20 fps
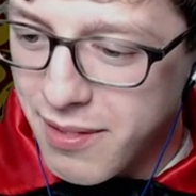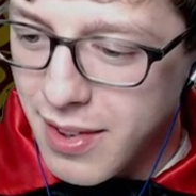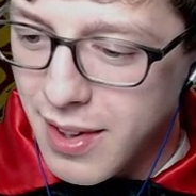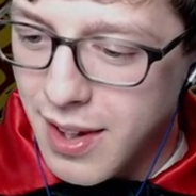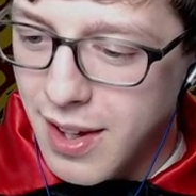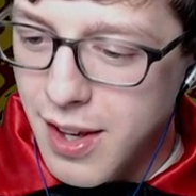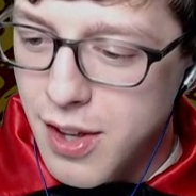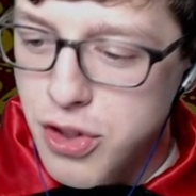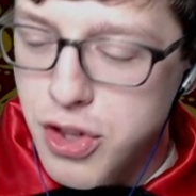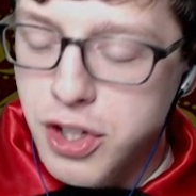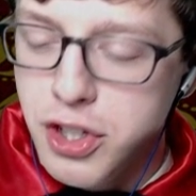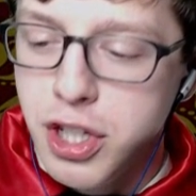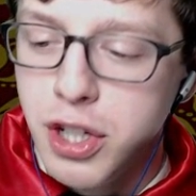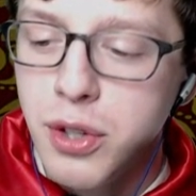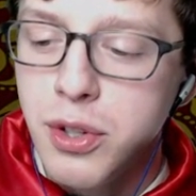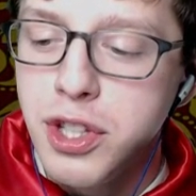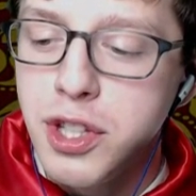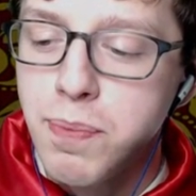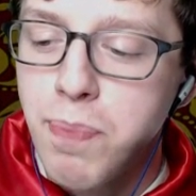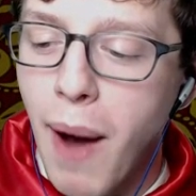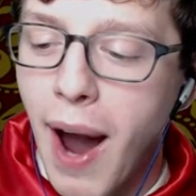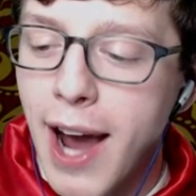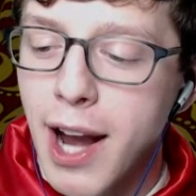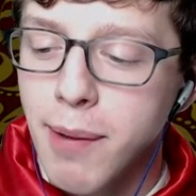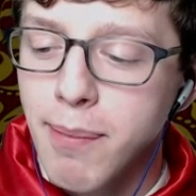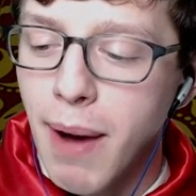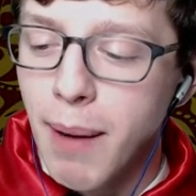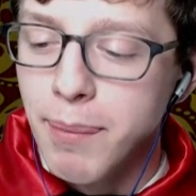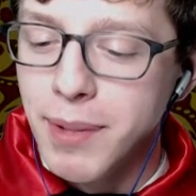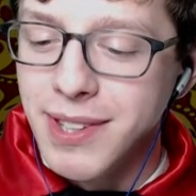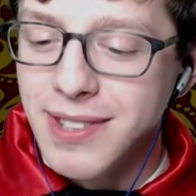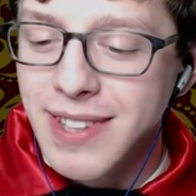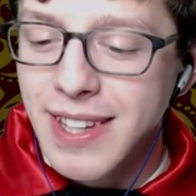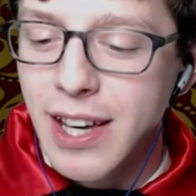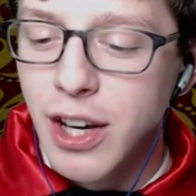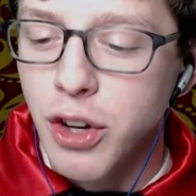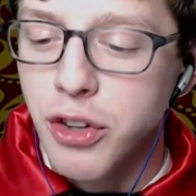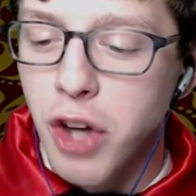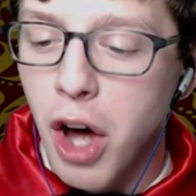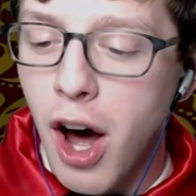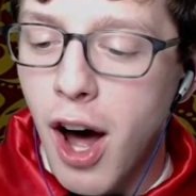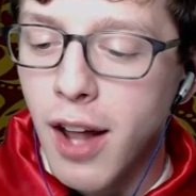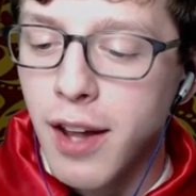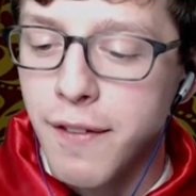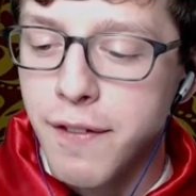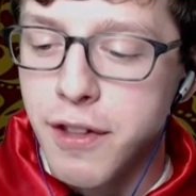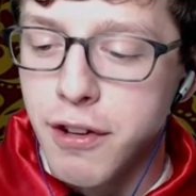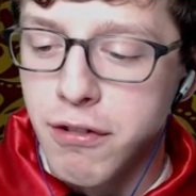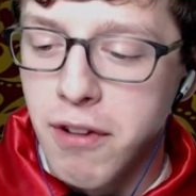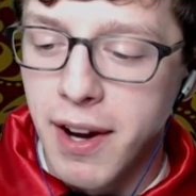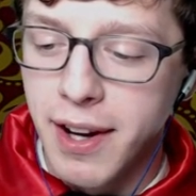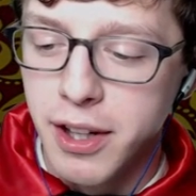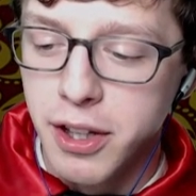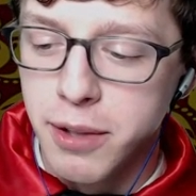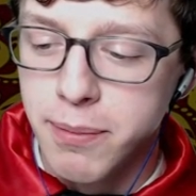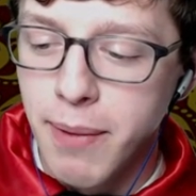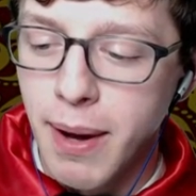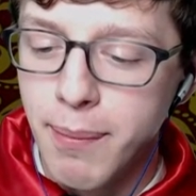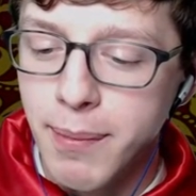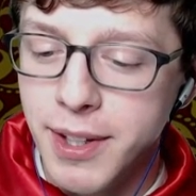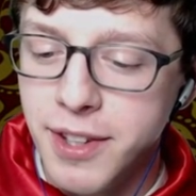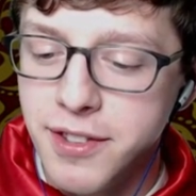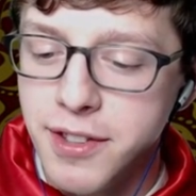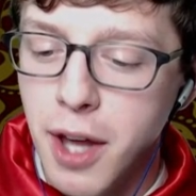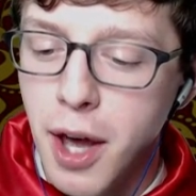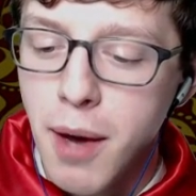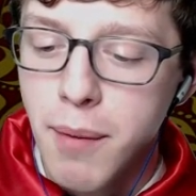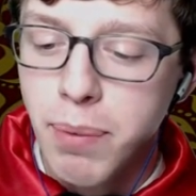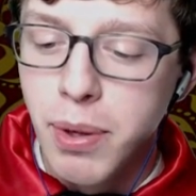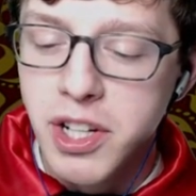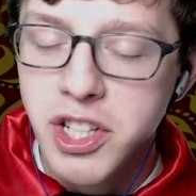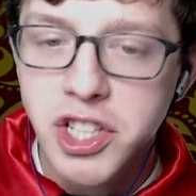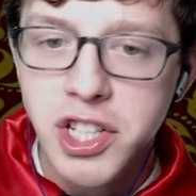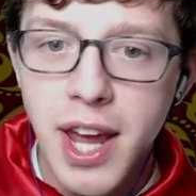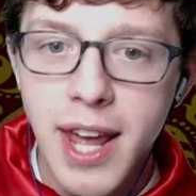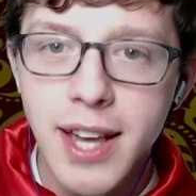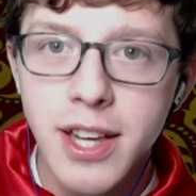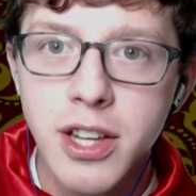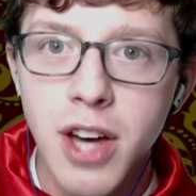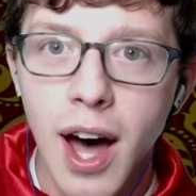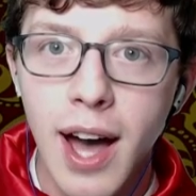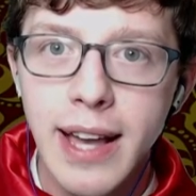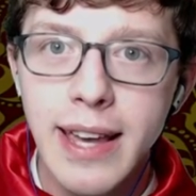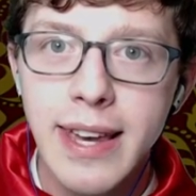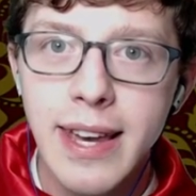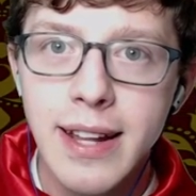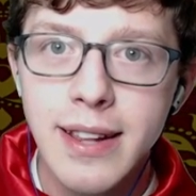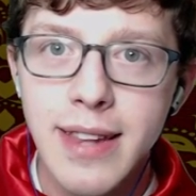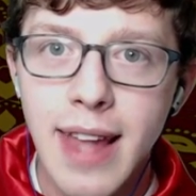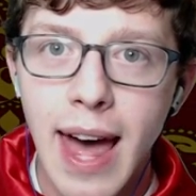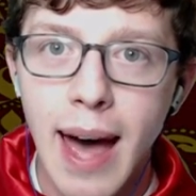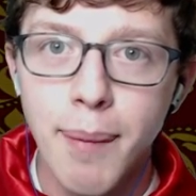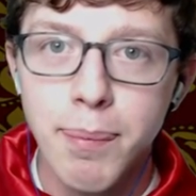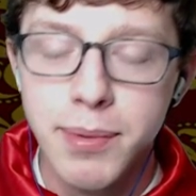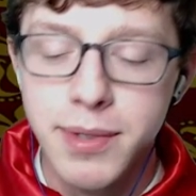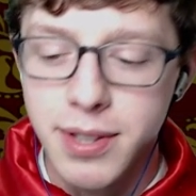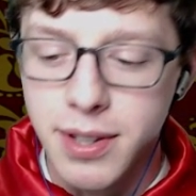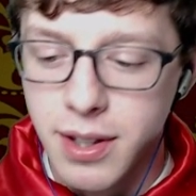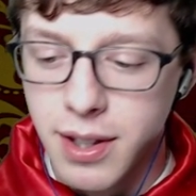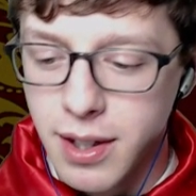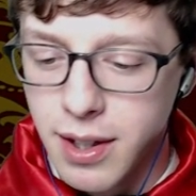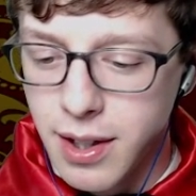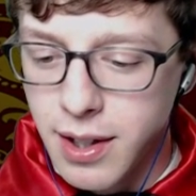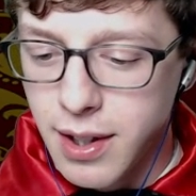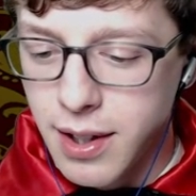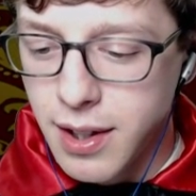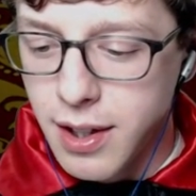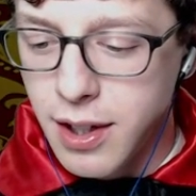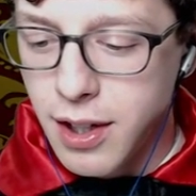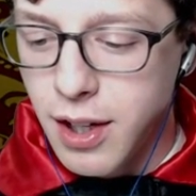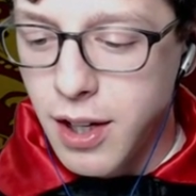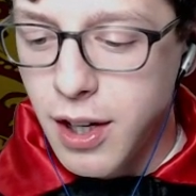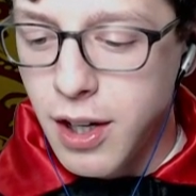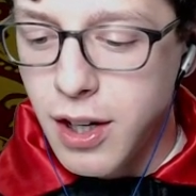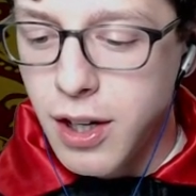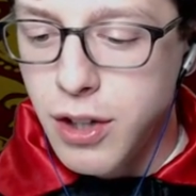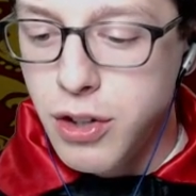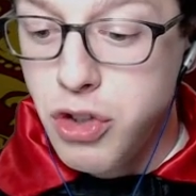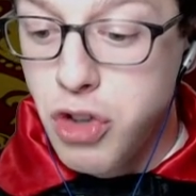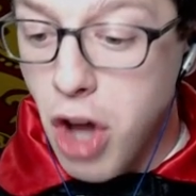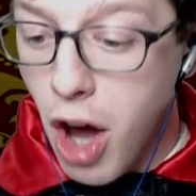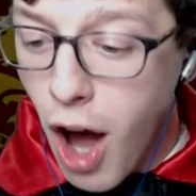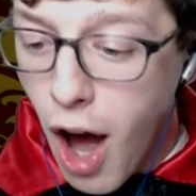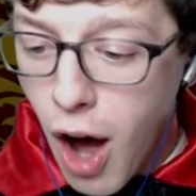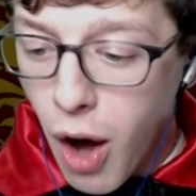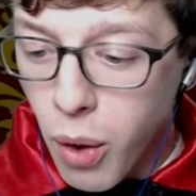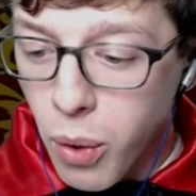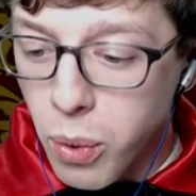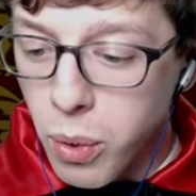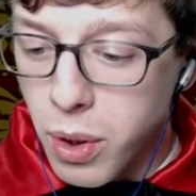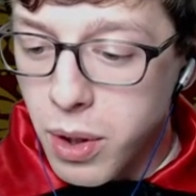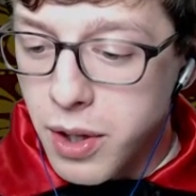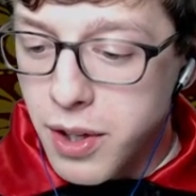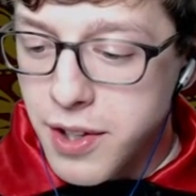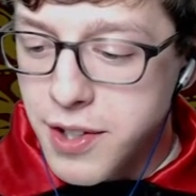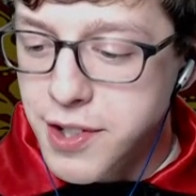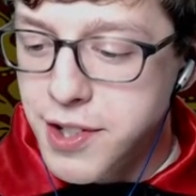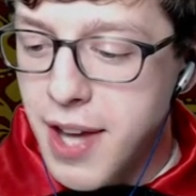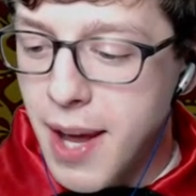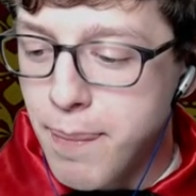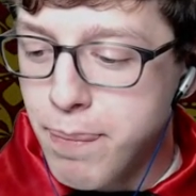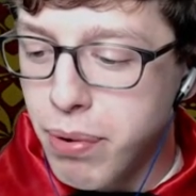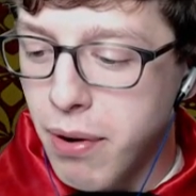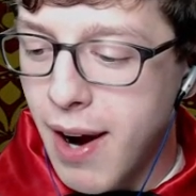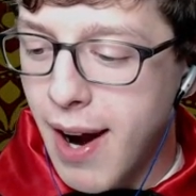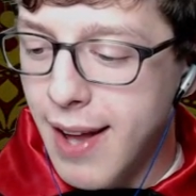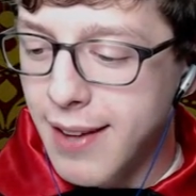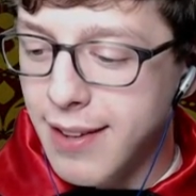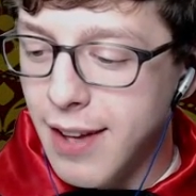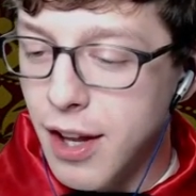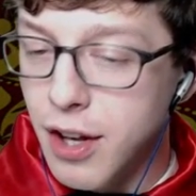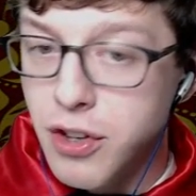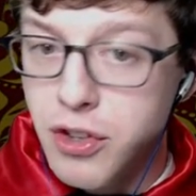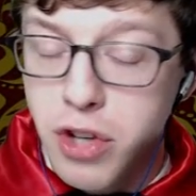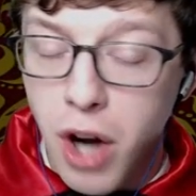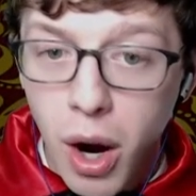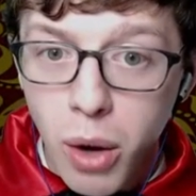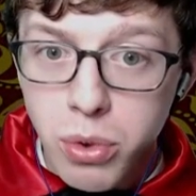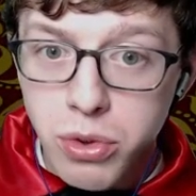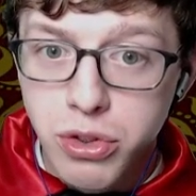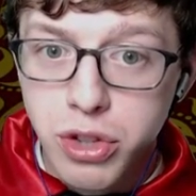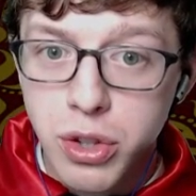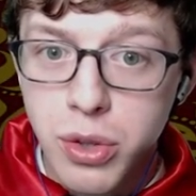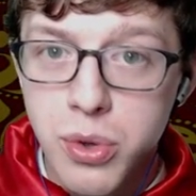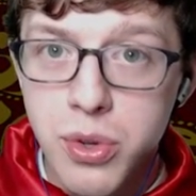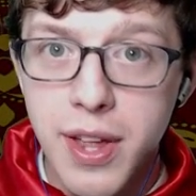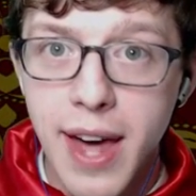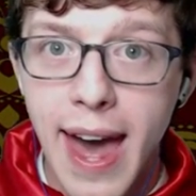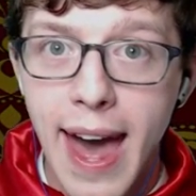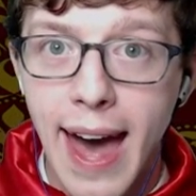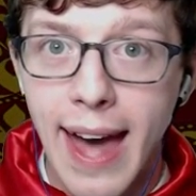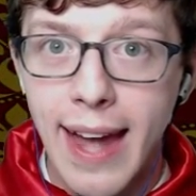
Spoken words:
The two spider mummies killed all of the regular mummies, but Jake got kidnapped. No, said Brandon. Don't do that.